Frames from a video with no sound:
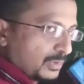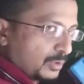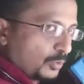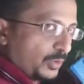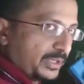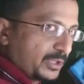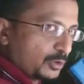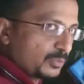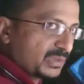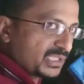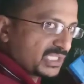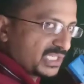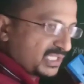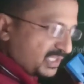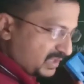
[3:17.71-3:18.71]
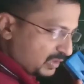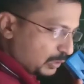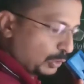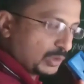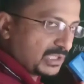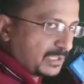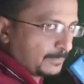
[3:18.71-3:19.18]
going to be changes
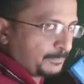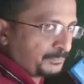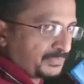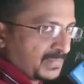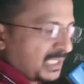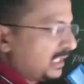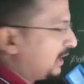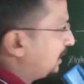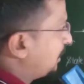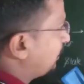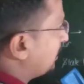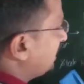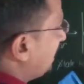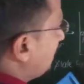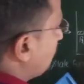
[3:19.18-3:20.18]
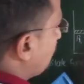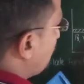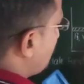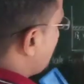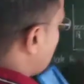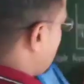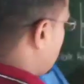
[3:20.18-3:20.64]
slowly, during that
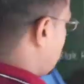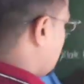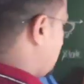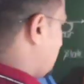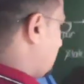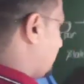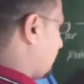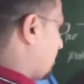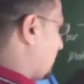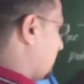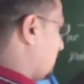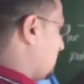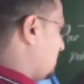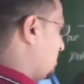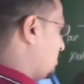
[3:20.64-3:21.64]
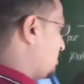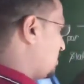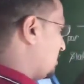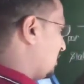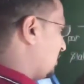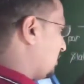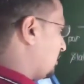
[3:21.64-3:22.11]
course, from
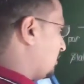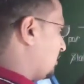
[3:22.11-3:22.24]
initial